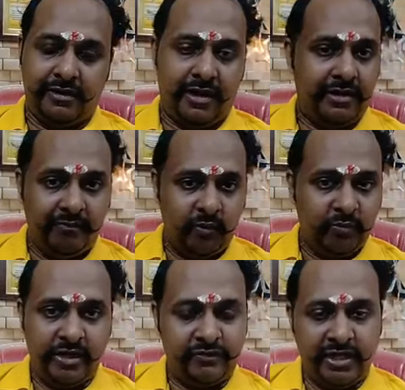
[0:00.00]
and
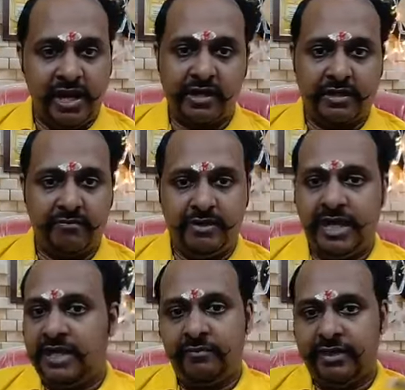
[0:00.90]
improvements will not come
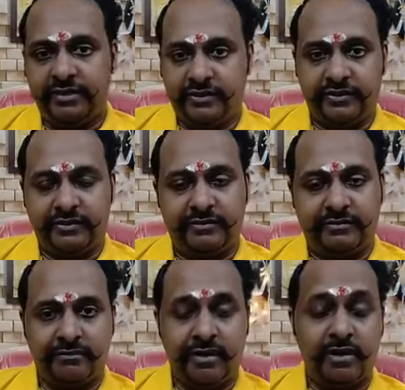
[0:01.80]
daily basis
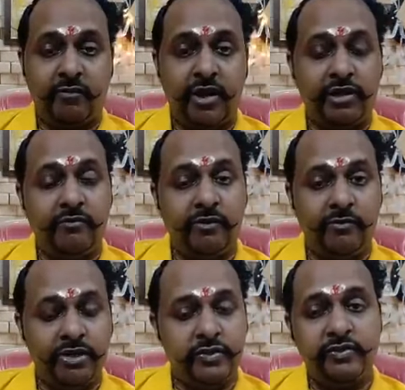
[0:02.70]
and what
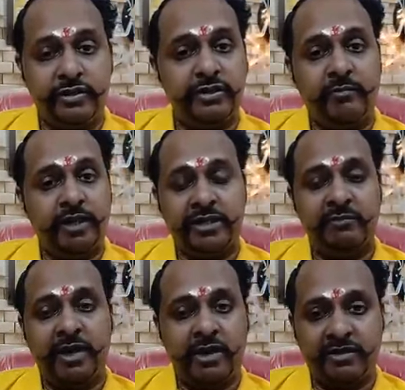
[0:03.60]
improvements you see the patient
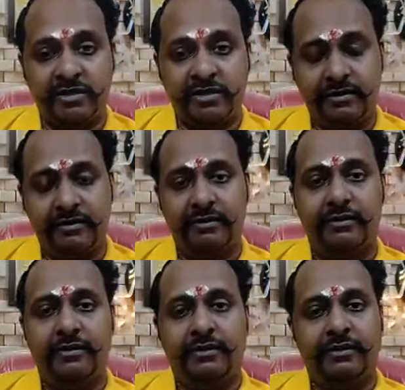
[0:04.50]
may not see
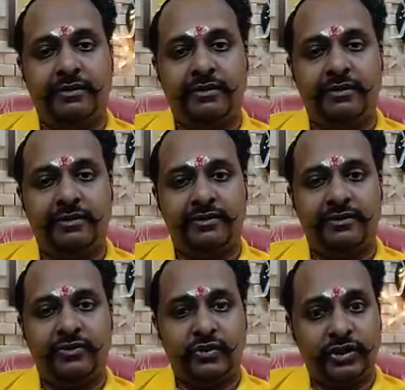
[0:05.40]

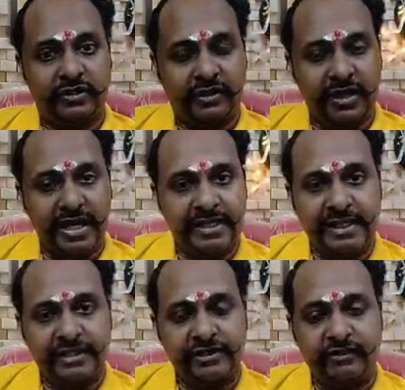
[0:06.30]
so it's a real
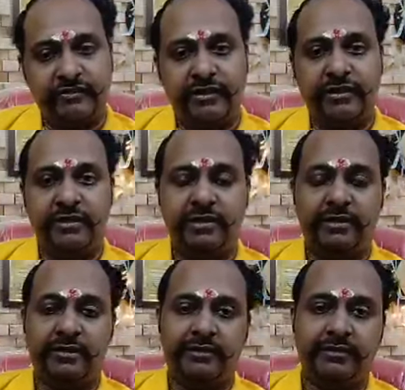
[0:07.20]
test of uh,